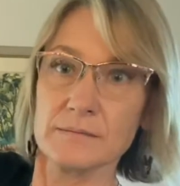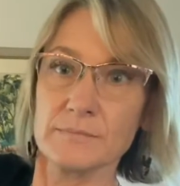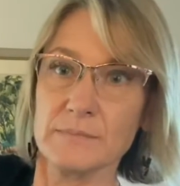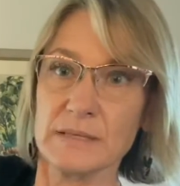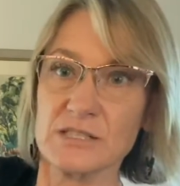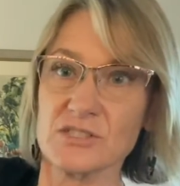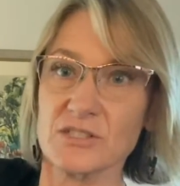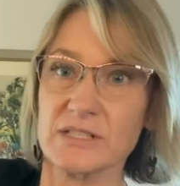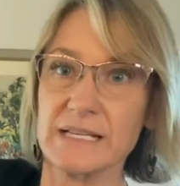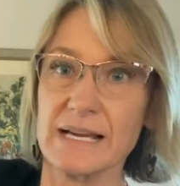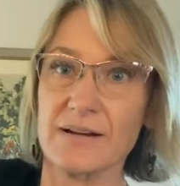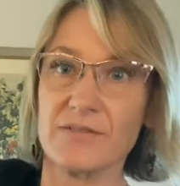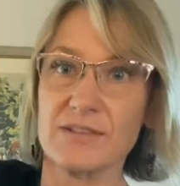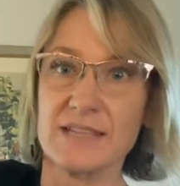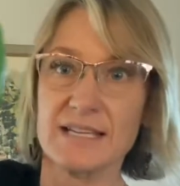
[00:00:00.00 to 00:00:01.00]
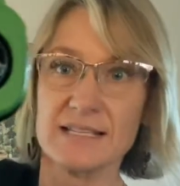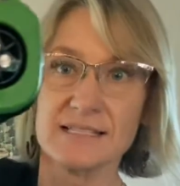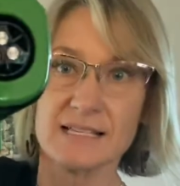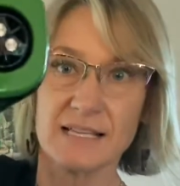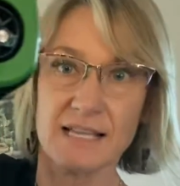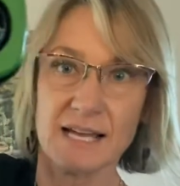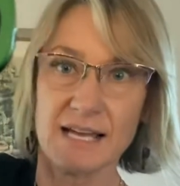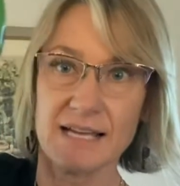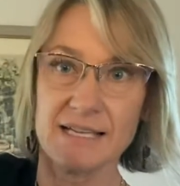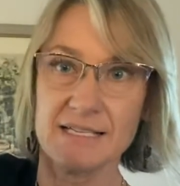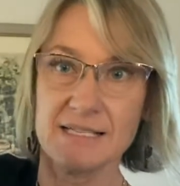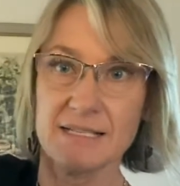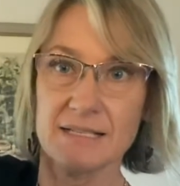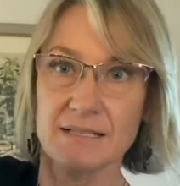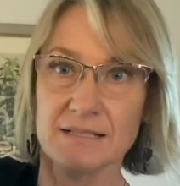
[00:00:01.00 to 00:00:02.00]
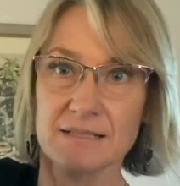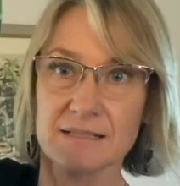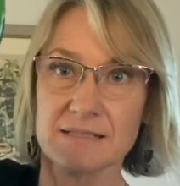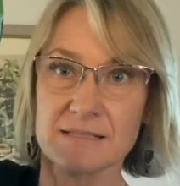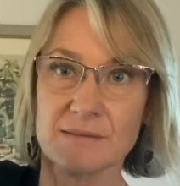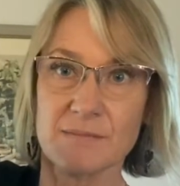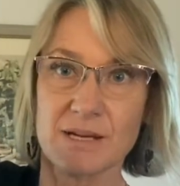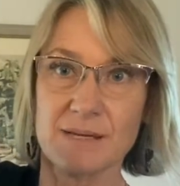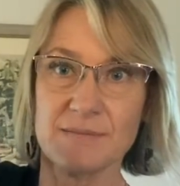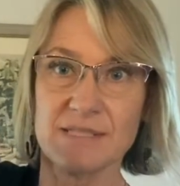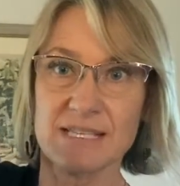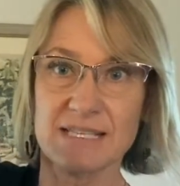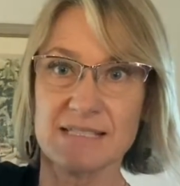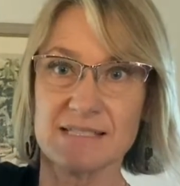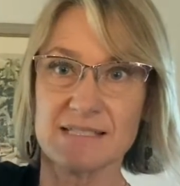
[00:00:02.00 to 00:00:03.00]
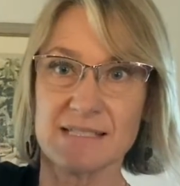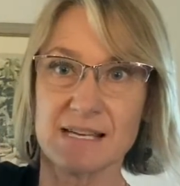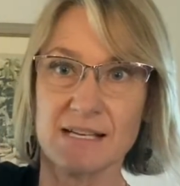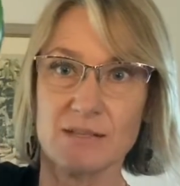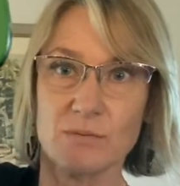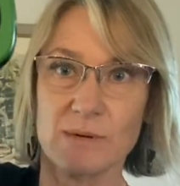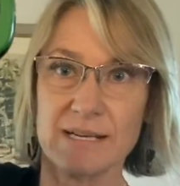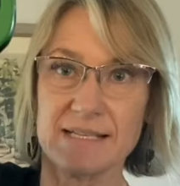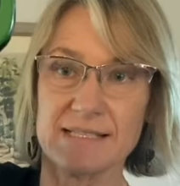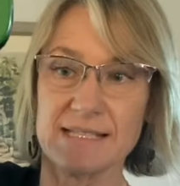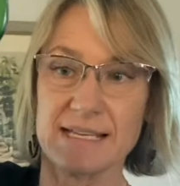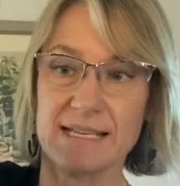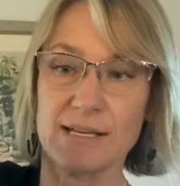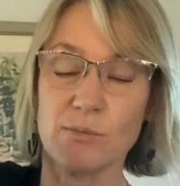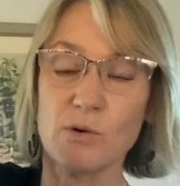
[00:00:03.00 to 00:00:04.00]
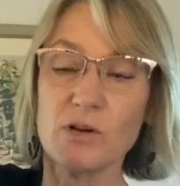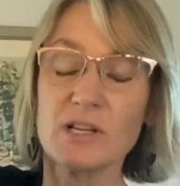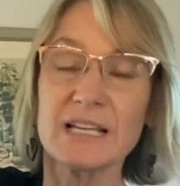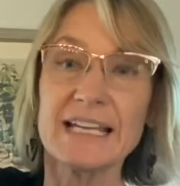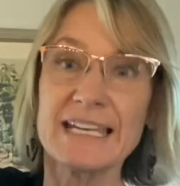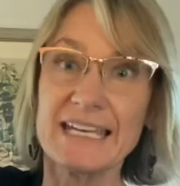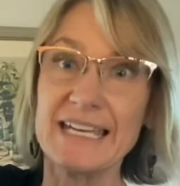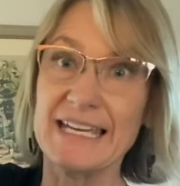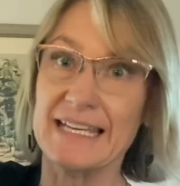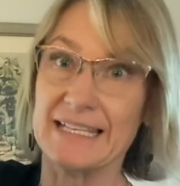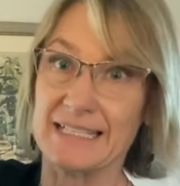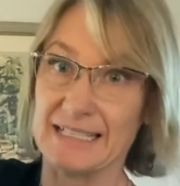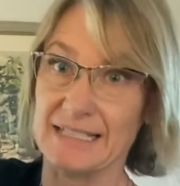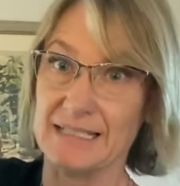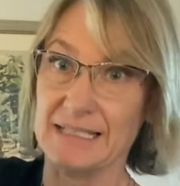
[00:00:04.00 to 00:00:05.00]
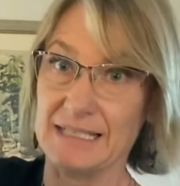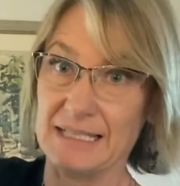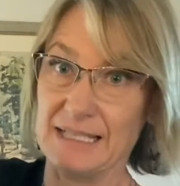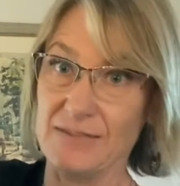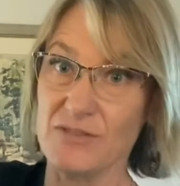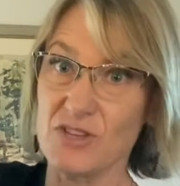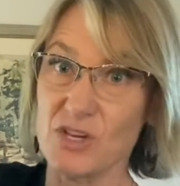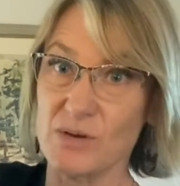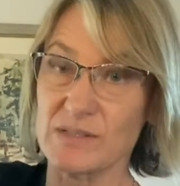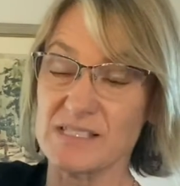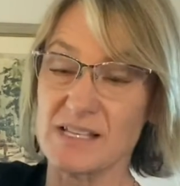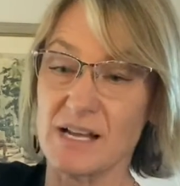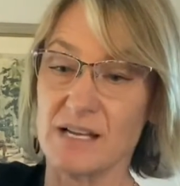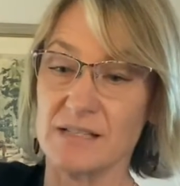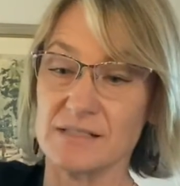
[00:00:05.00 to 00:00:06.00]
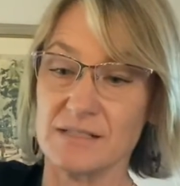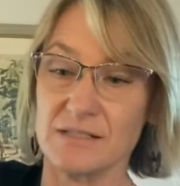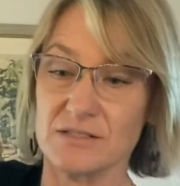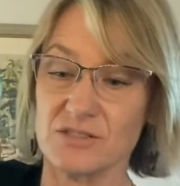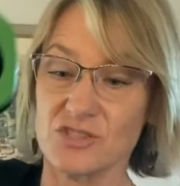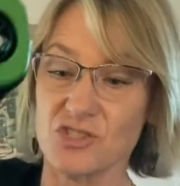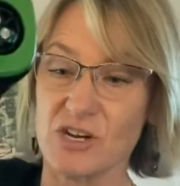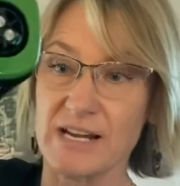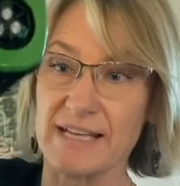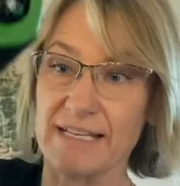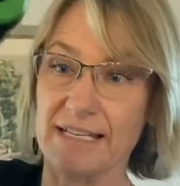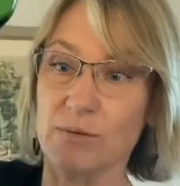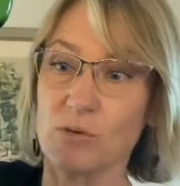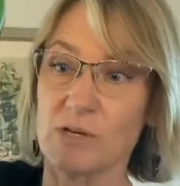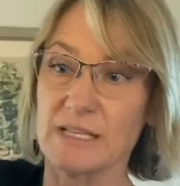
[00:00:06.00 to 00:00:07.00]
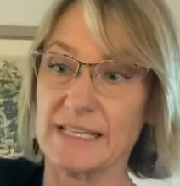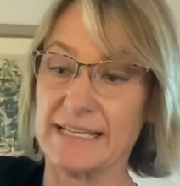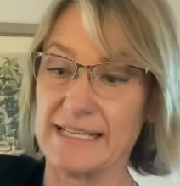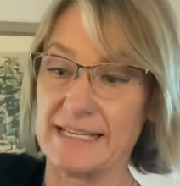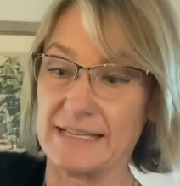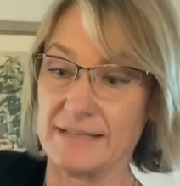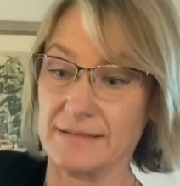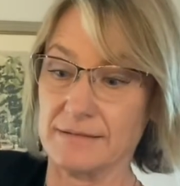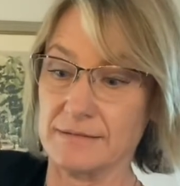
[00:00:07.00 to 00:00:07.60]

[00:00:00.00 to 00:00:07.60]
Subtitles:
Make sure everything is aligned. Sometimes it gets sideways, and it will click in, even though it's not straight, it will click in.